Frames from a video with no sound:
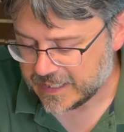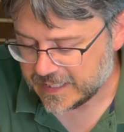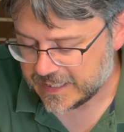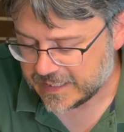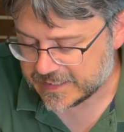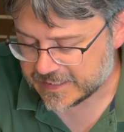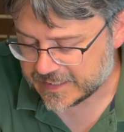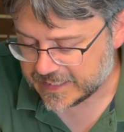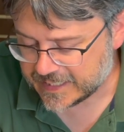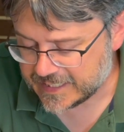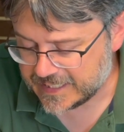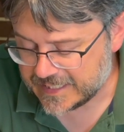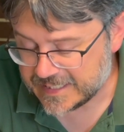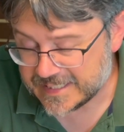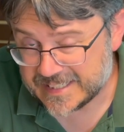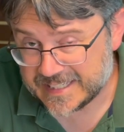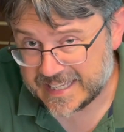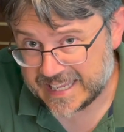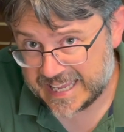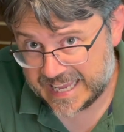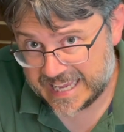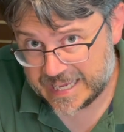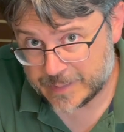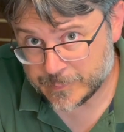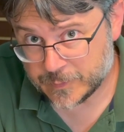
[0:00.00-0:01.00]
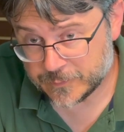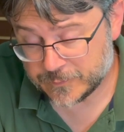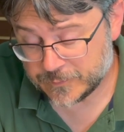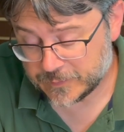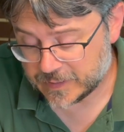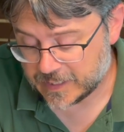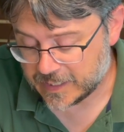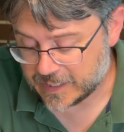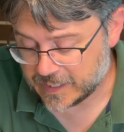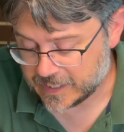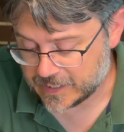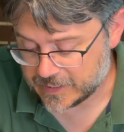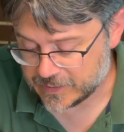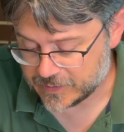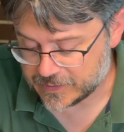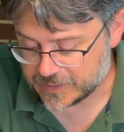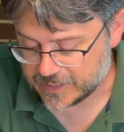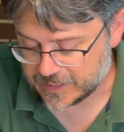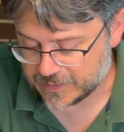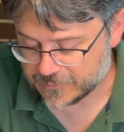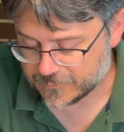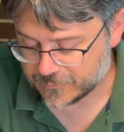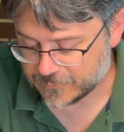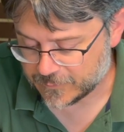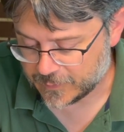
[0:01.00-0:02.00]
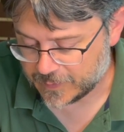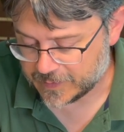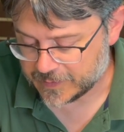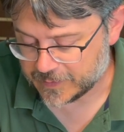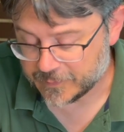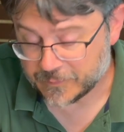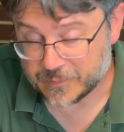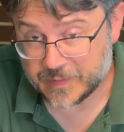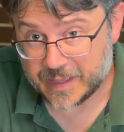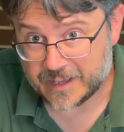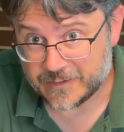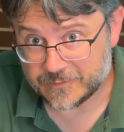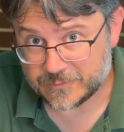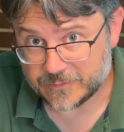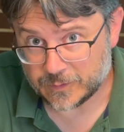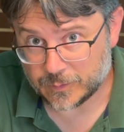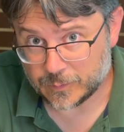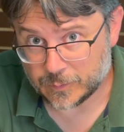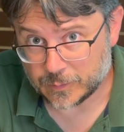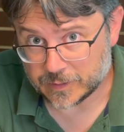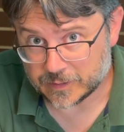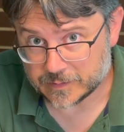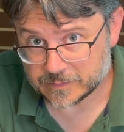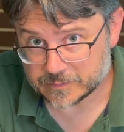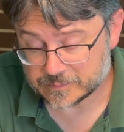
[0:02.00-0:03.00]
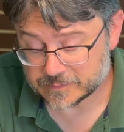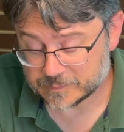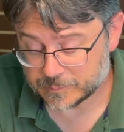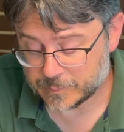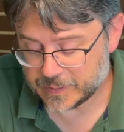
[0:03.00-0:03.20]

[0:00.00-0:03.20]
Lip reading: It's like he's camouflaged in front of that floor